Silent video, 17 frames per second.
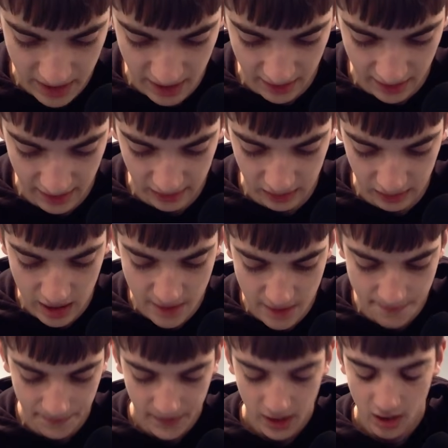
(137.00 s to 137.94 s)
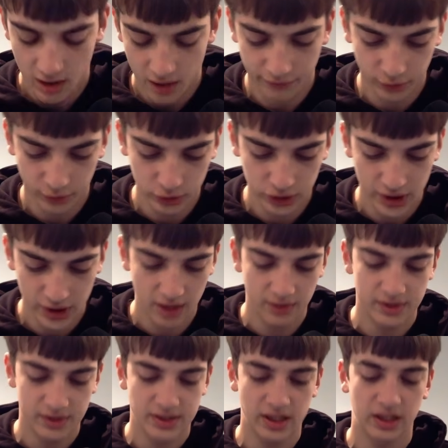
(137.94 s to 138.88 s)
a lot. Unfortunately, though,
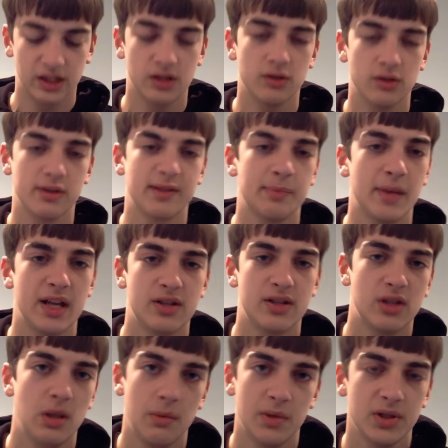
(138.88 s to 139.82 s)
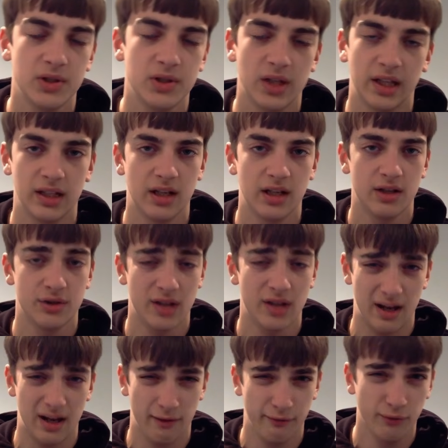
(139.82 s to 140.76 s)
it's not going to do the splash damage like it does
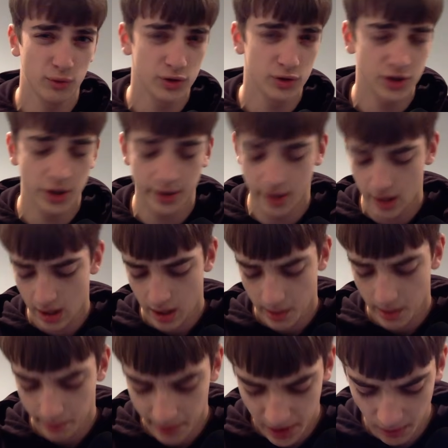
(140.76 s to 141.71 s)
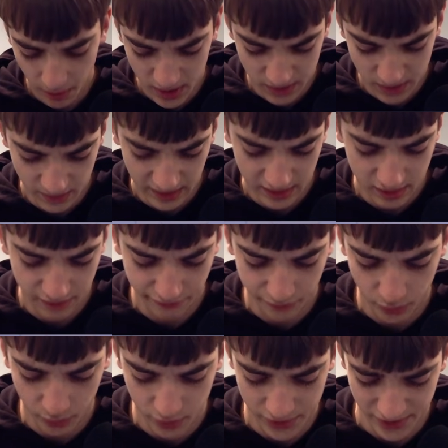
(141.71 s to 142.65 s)
at a 4-star. But once we get it to
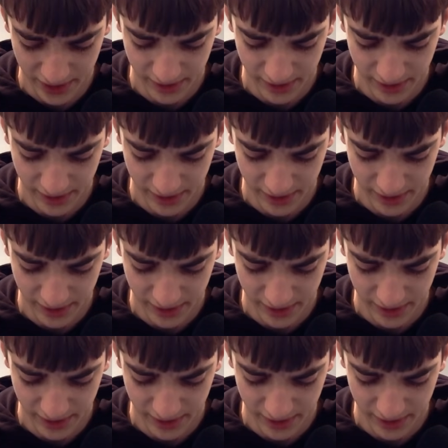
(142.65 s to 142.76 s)
4-star,